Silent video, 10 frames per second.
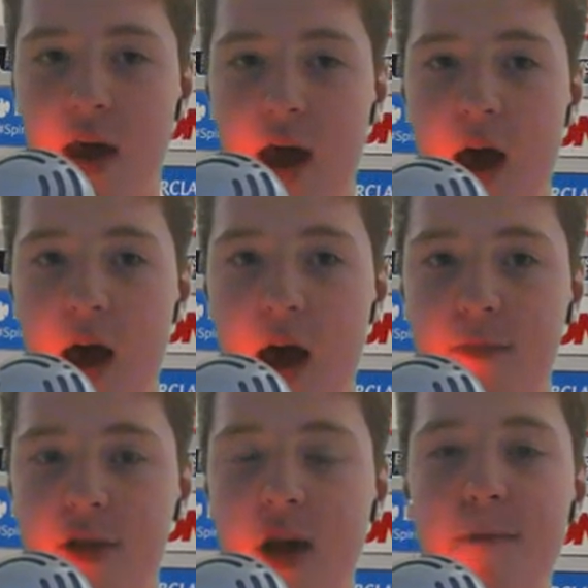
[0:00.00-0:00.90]

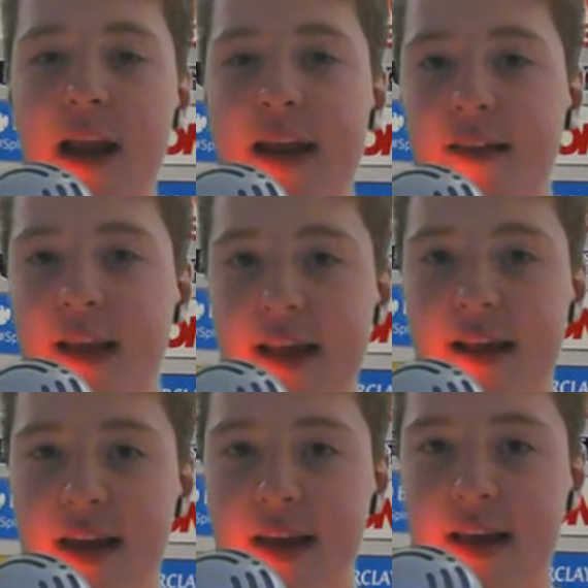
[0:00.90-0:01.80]
Do you believe that this
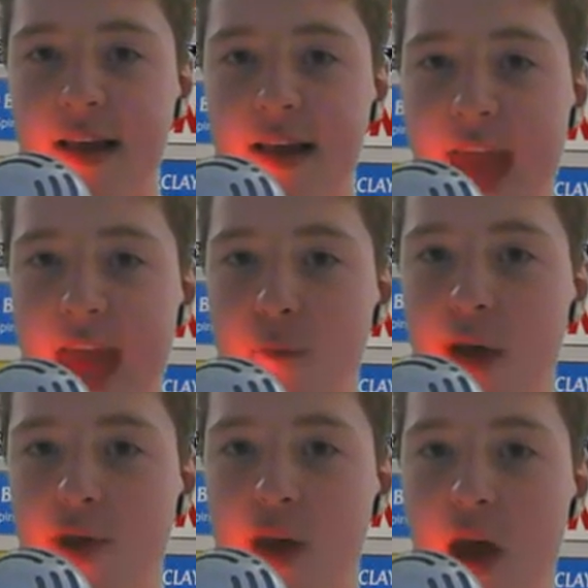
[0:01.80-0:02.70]
is a game
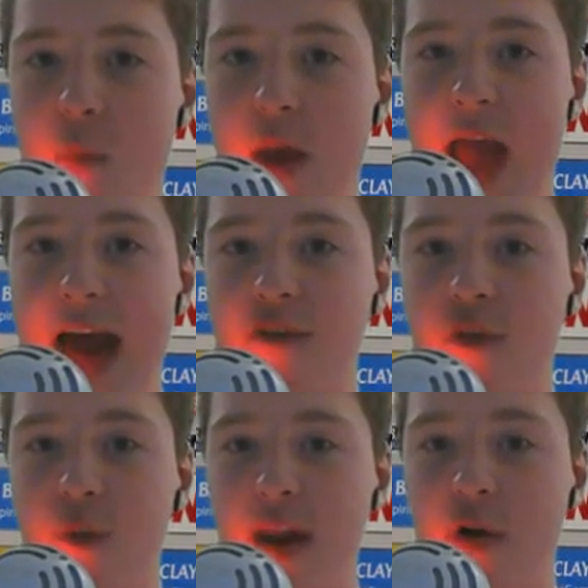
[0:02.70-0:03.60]
which we have to
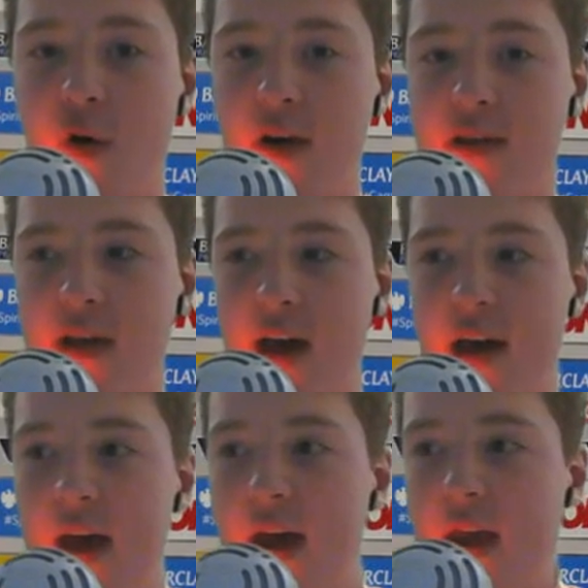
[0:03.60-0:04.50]
win in order to
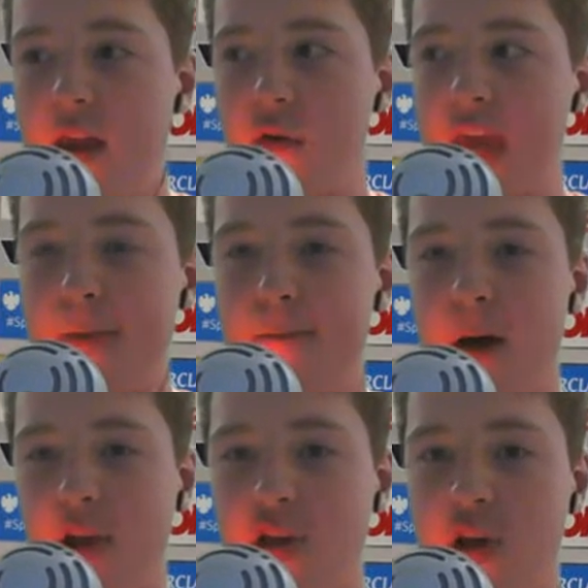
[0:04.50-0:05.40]
keep
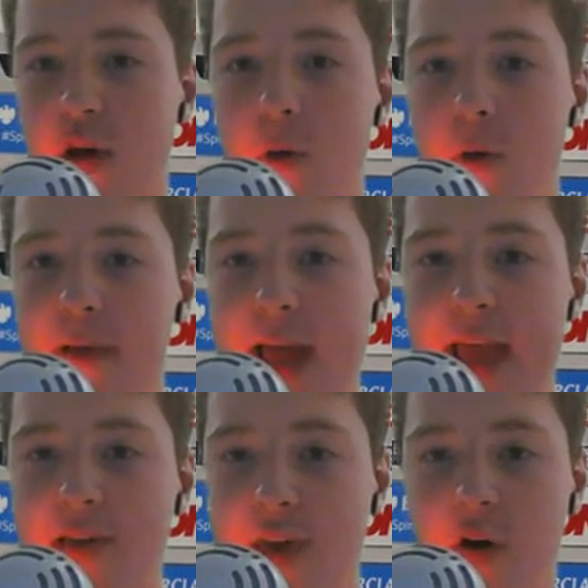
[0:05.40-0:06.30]
our top four
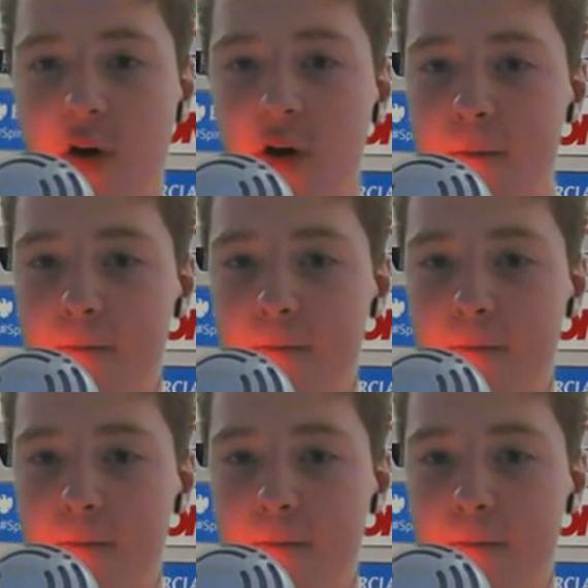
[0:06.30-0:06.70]
place secure?